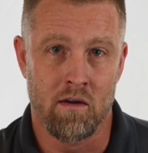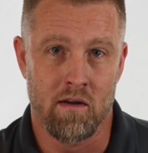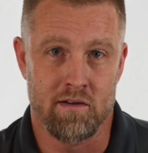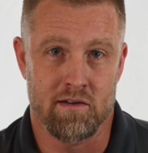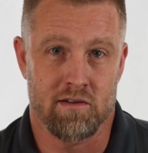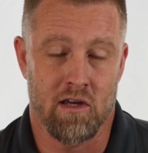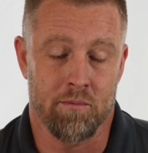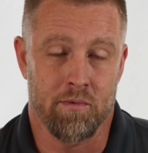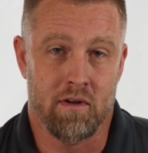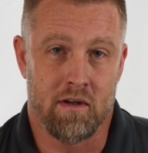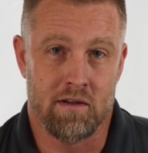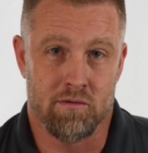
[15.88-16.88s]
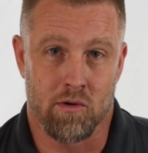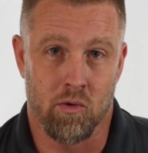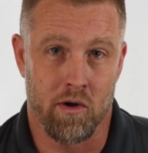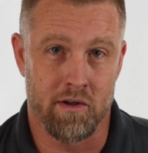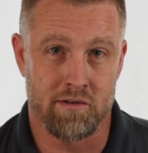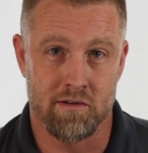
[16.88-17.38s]
This is something that gets
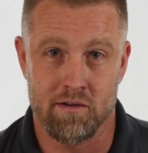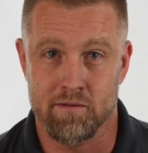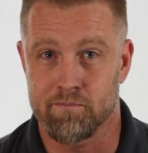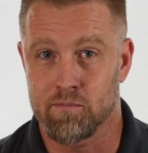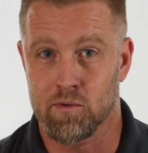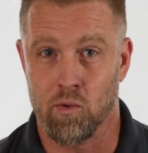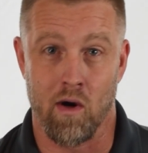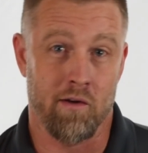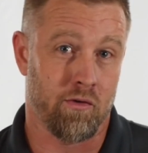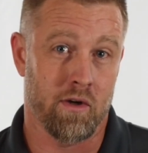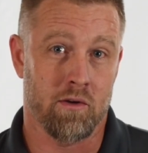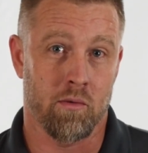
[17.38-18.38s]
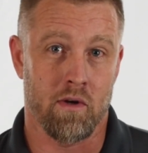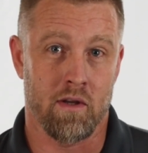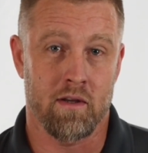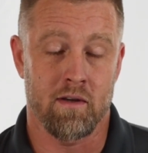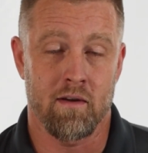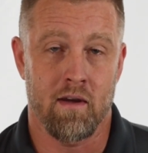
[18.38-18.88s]
requested quite
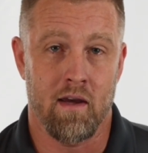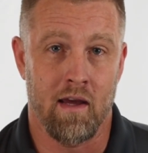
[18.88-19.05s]
frequently,